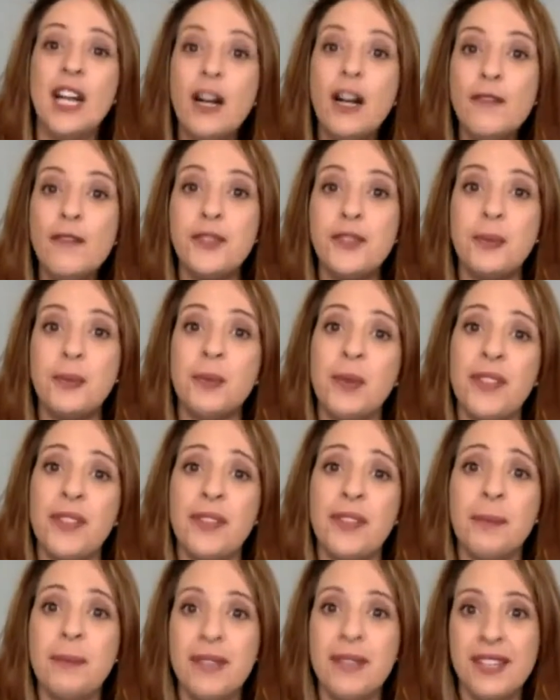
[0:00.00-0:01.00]
comfortable with
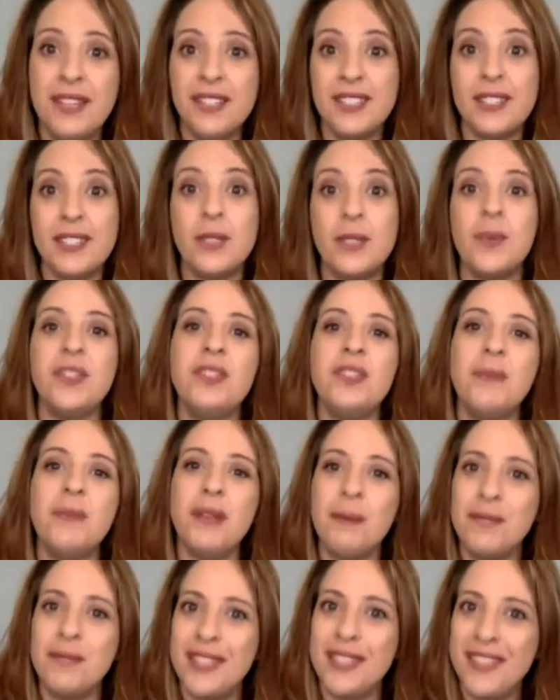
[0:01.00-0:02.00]
it, because it's going to be
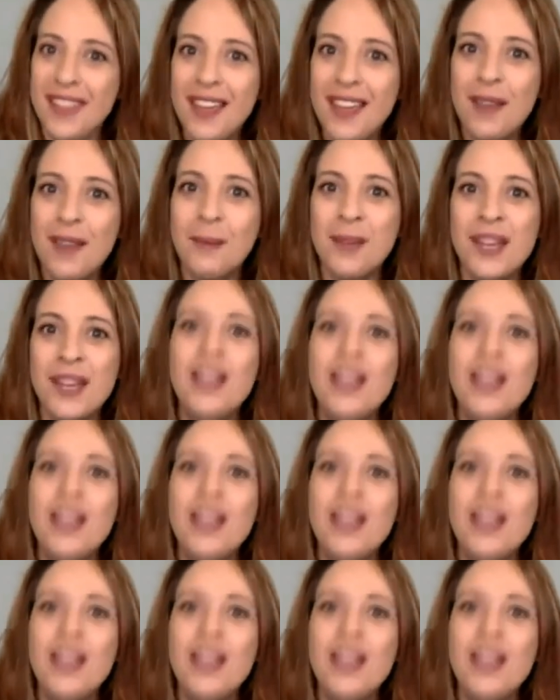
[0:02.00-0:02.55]
up to them